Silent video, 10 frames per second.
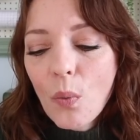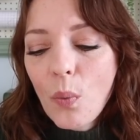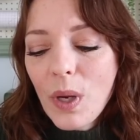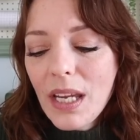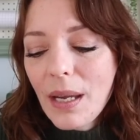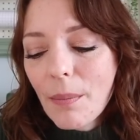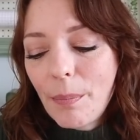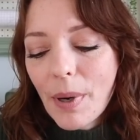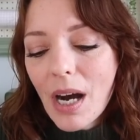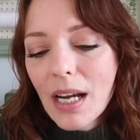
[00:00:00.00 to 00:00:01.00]
we
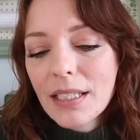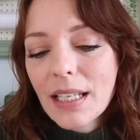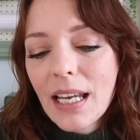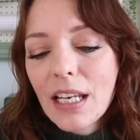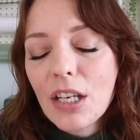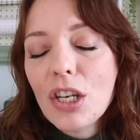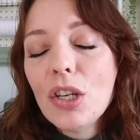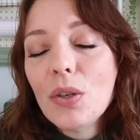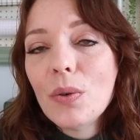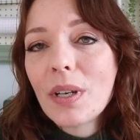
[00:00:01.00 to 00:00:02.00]
bought a
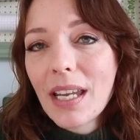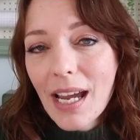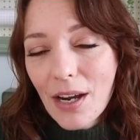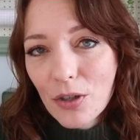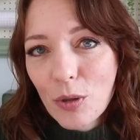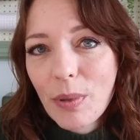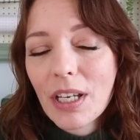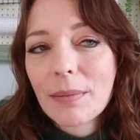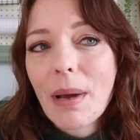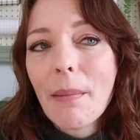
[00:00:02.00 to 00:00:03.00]
new couch
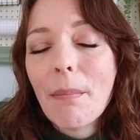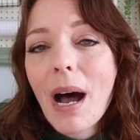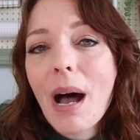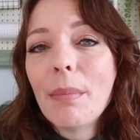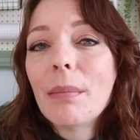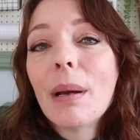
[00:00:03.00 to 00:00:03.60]
because my mom and